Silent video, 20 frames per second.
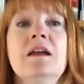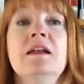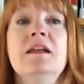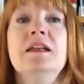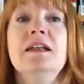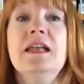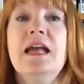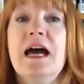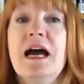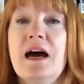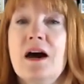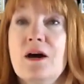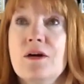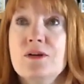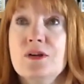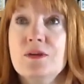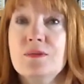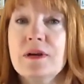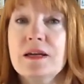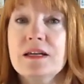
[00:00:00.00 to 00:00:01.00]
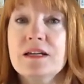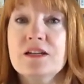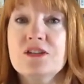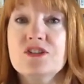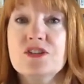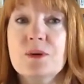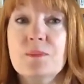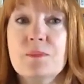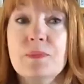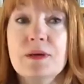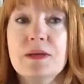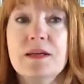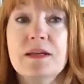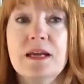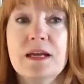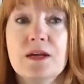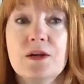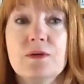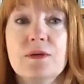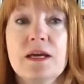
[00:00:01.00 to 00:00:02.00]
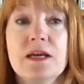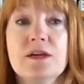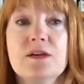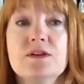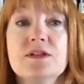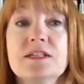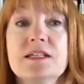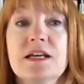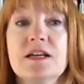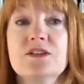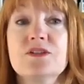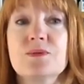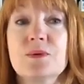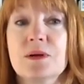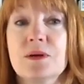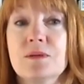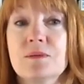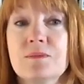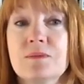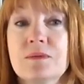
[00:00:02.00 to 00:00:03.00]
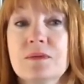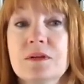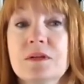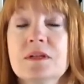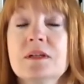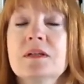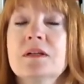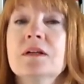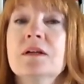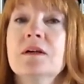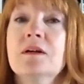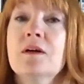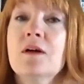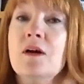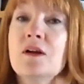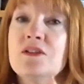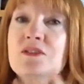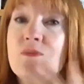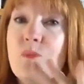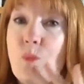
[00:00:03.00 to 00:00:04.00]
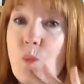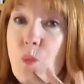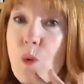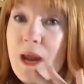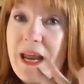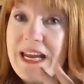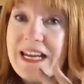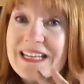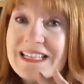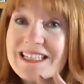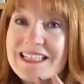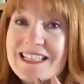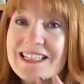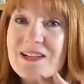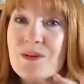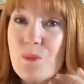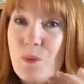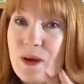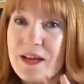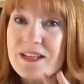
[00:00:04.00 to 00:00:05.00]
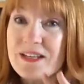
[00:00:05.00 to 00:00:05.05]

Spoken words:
Now you're ready to jump in and create your schedule. Wait.